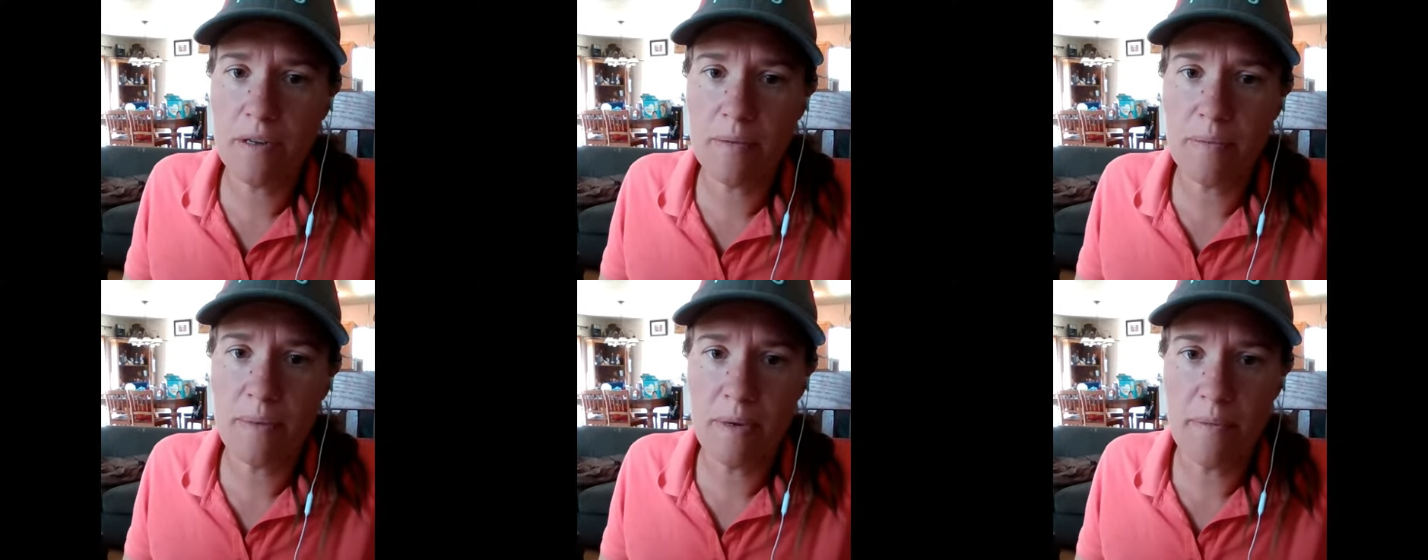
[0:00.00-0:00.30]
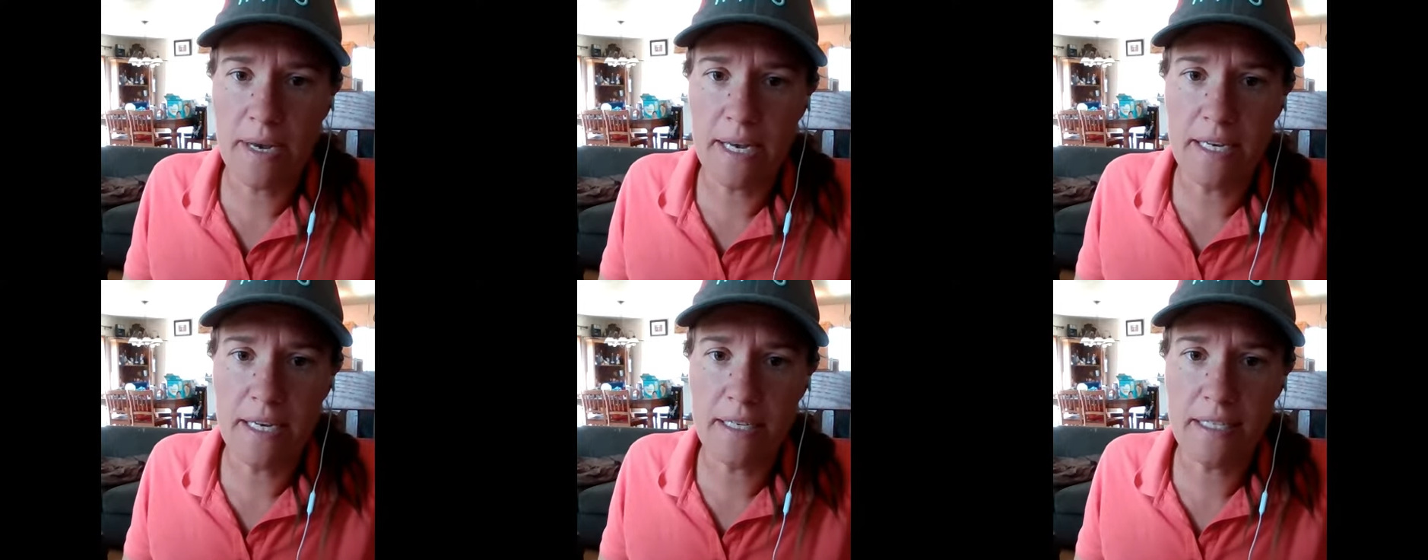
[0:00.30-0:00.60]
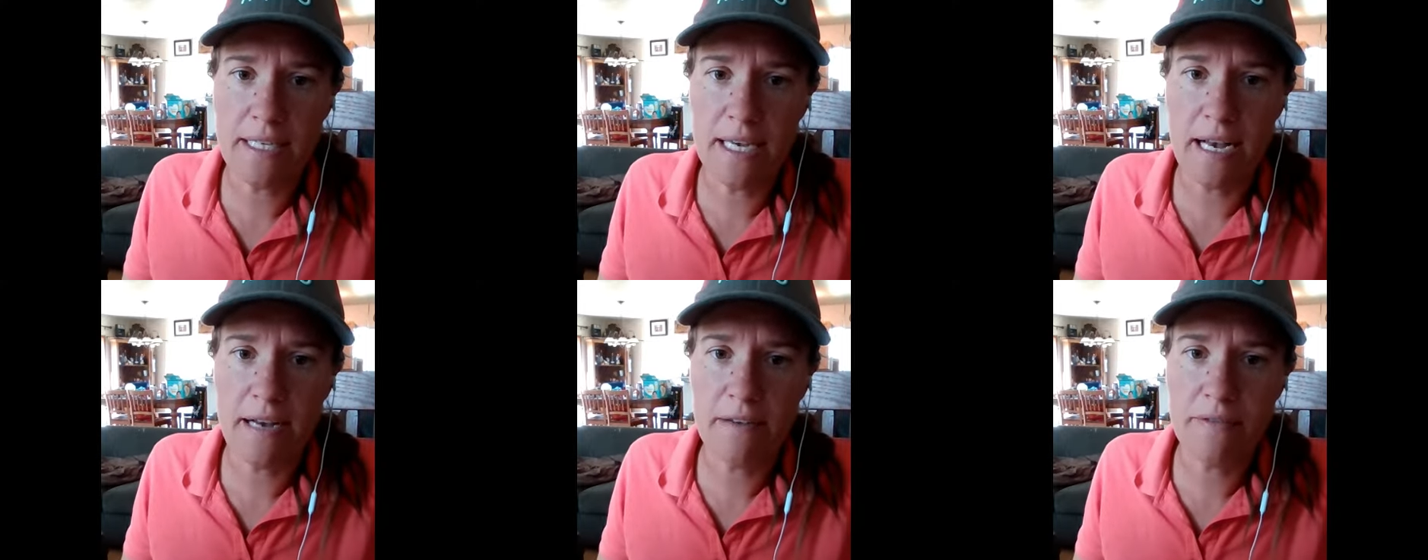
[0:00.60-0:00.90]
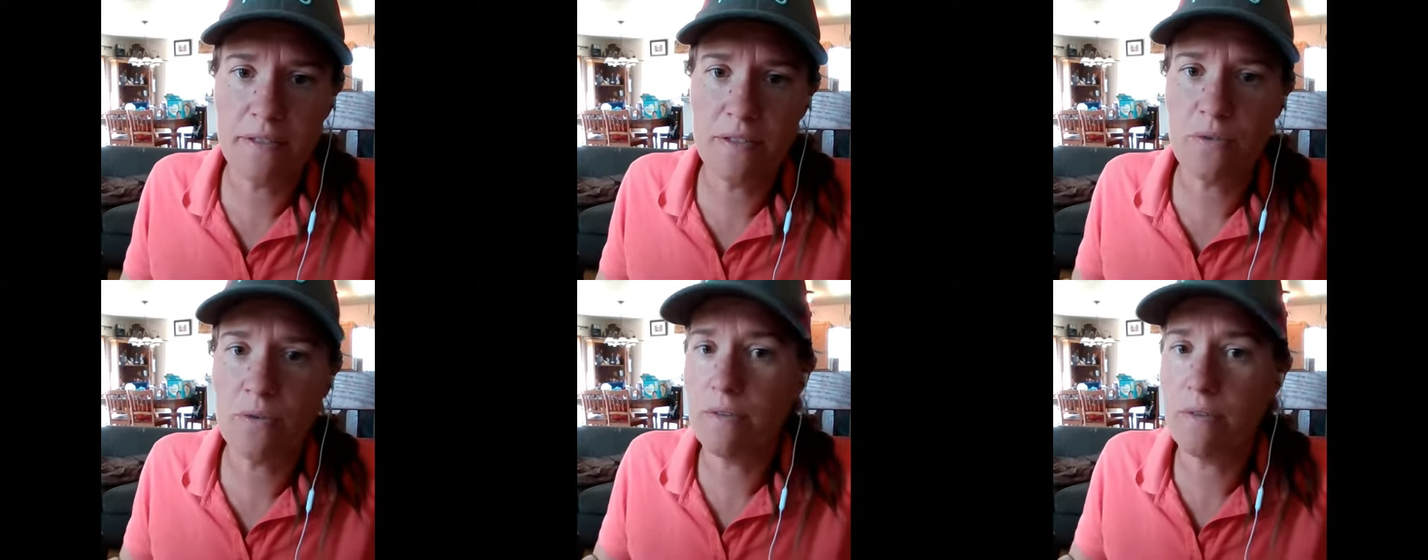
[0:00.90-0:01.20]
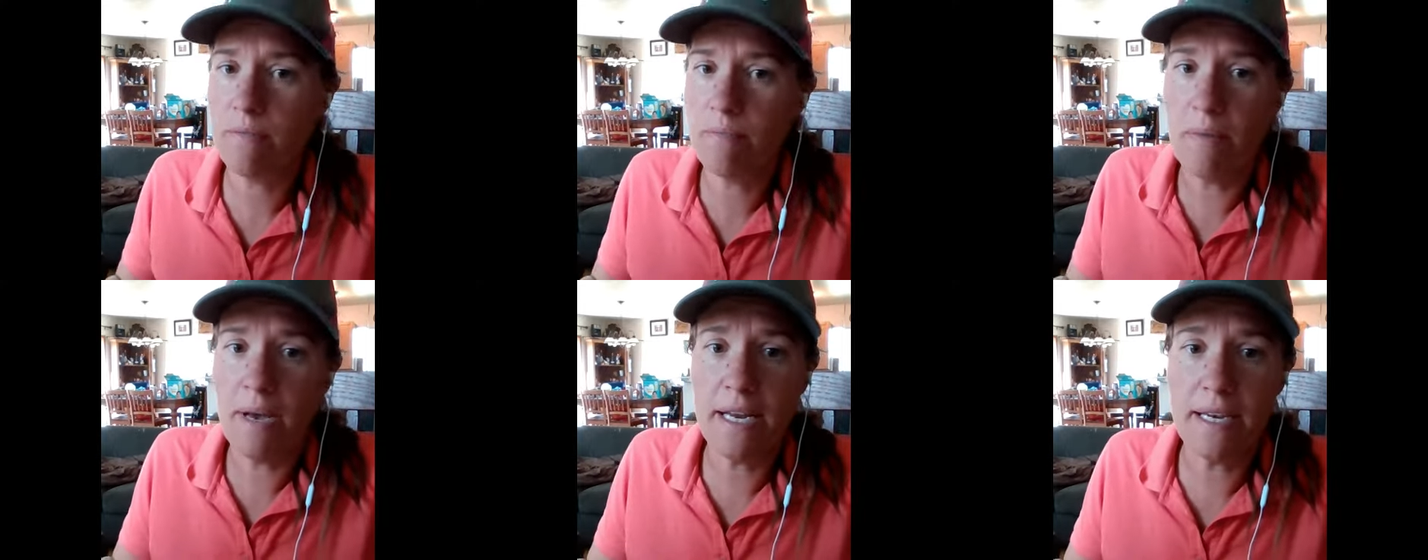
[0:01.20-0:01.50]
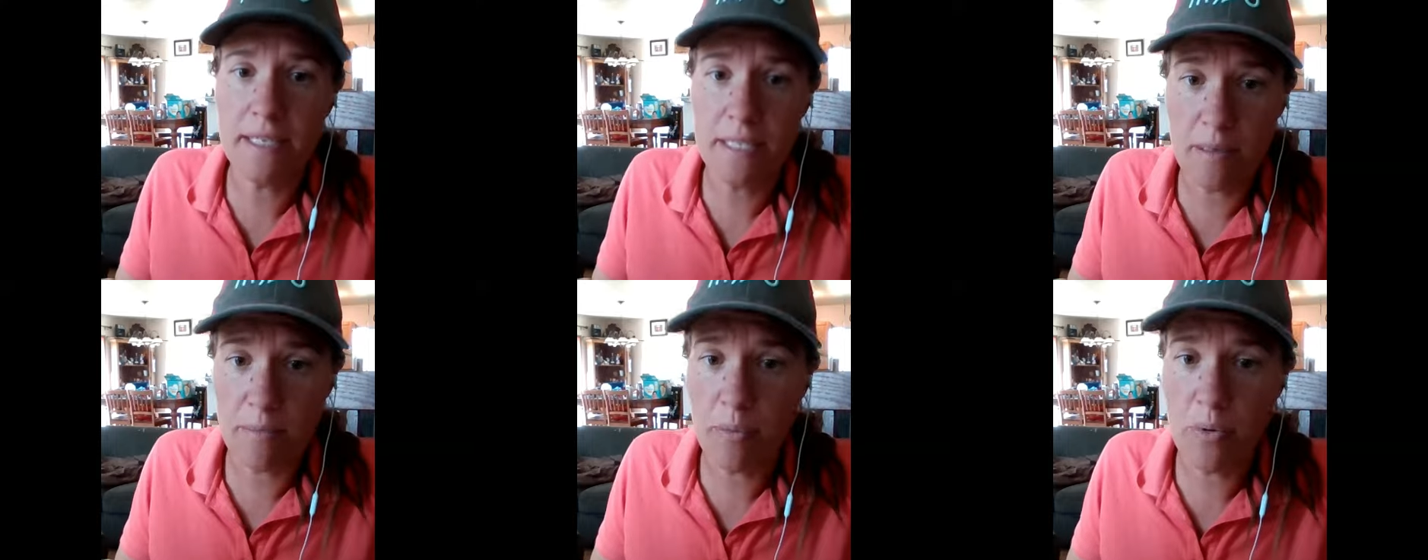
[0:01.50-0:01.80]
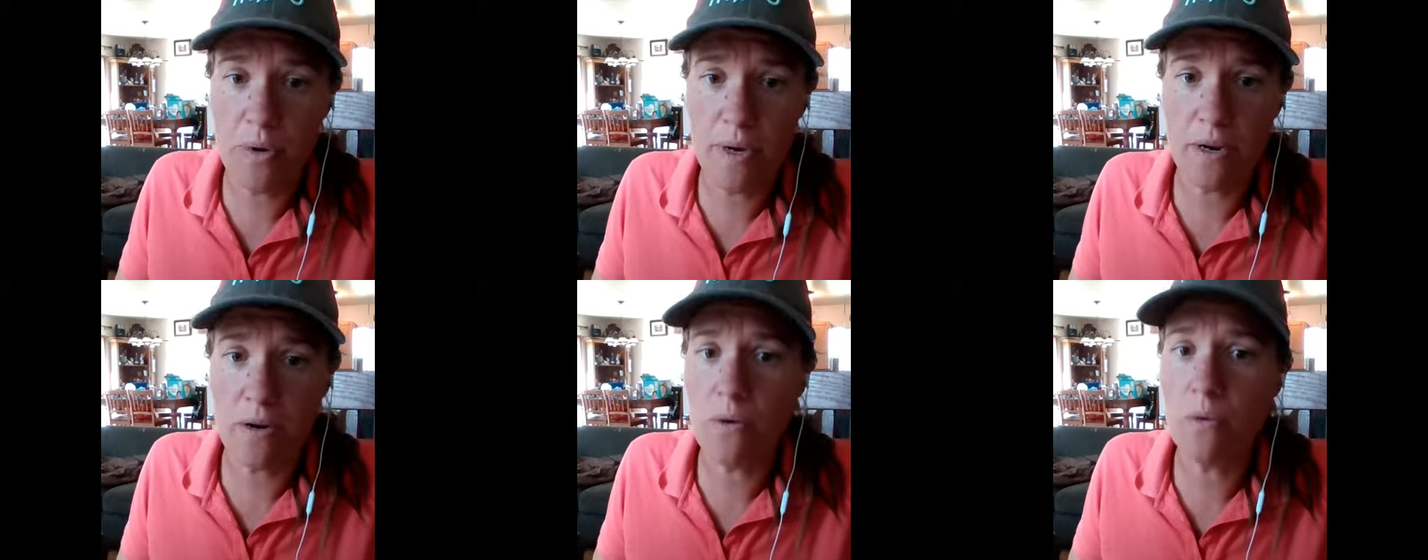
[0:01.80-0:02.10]
to be minus halves or minus a
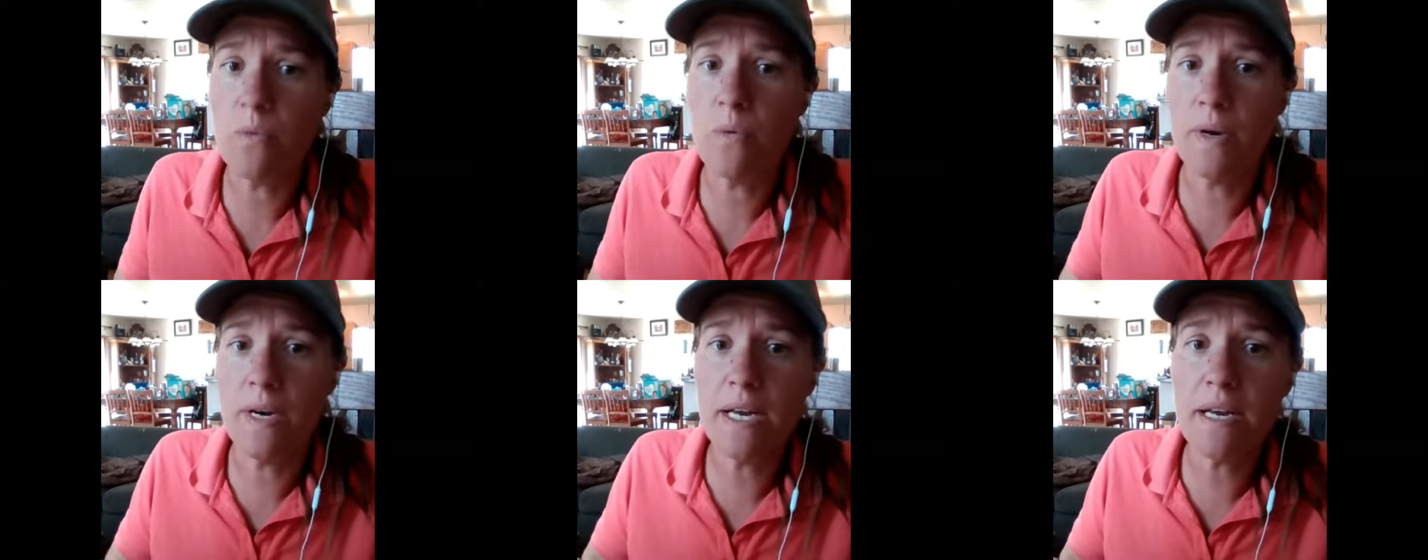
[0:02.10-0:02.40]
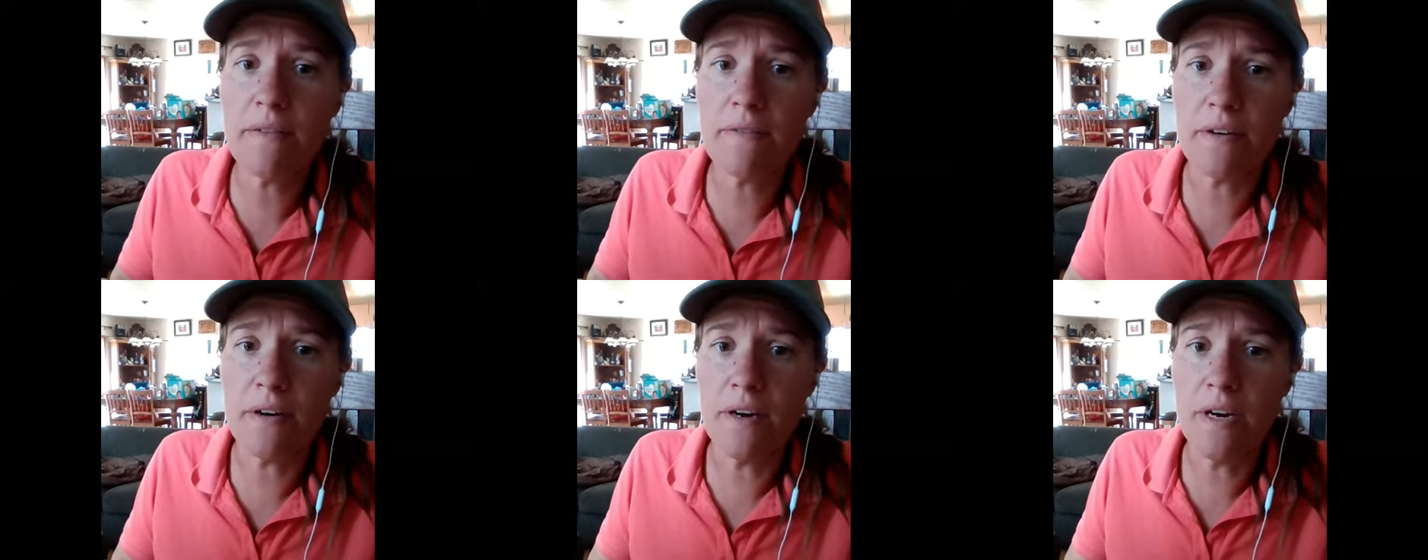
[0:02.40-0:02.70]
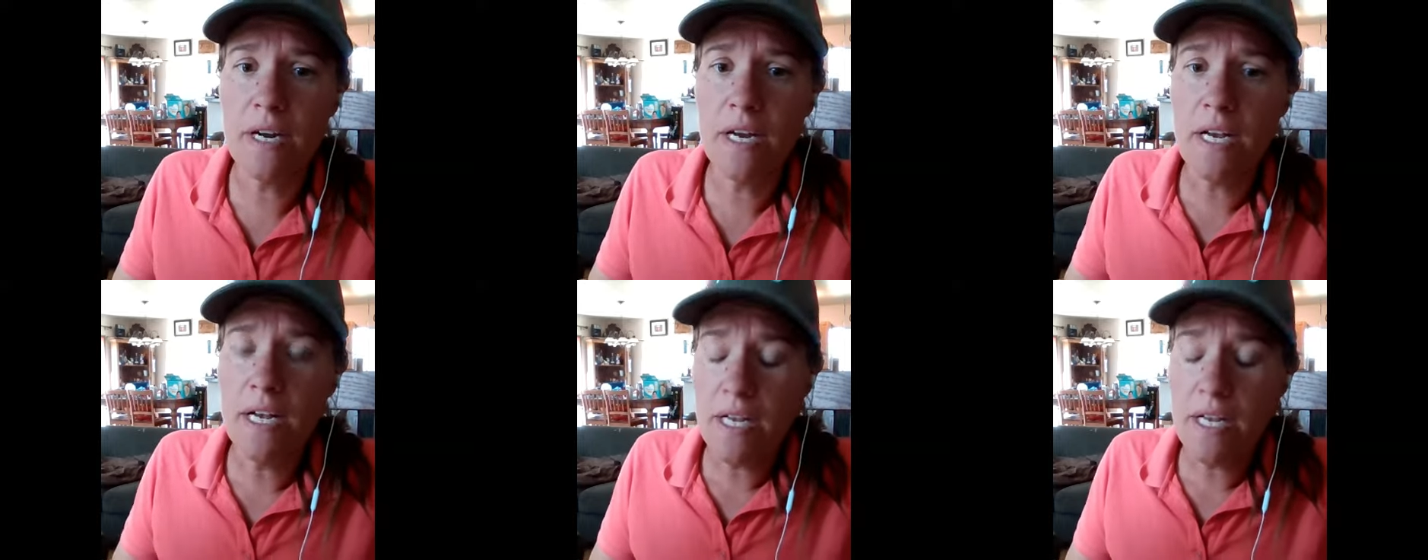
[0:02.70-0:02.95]
point or whatever.